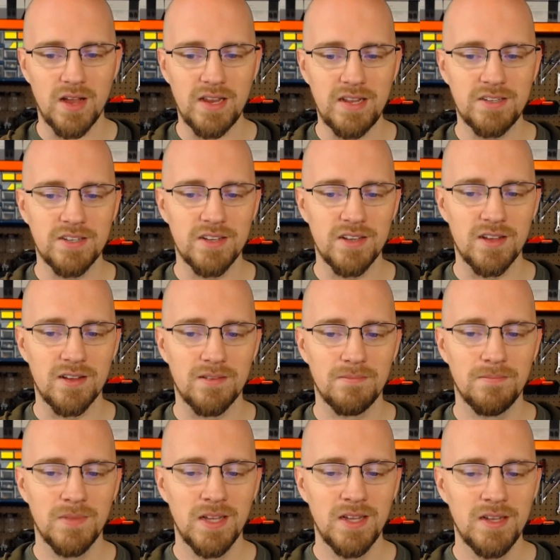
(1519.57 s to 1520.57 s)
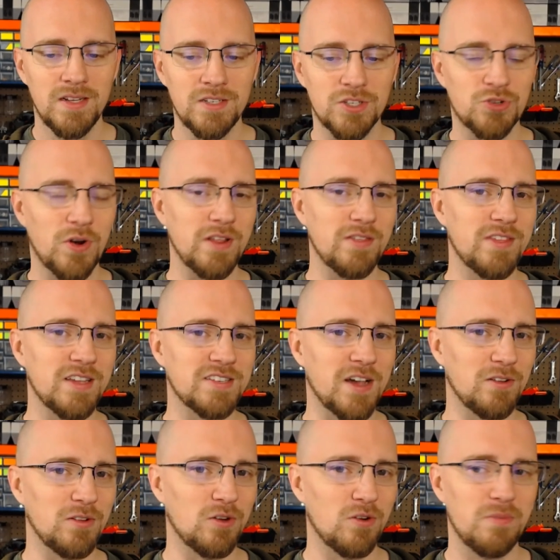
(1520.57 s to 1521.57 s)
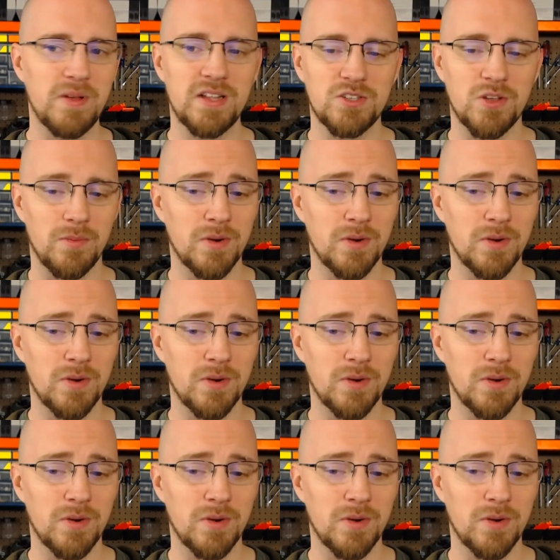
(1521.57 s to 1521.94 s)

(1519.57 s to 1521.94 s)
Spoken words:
I need to straighten things out a little bit.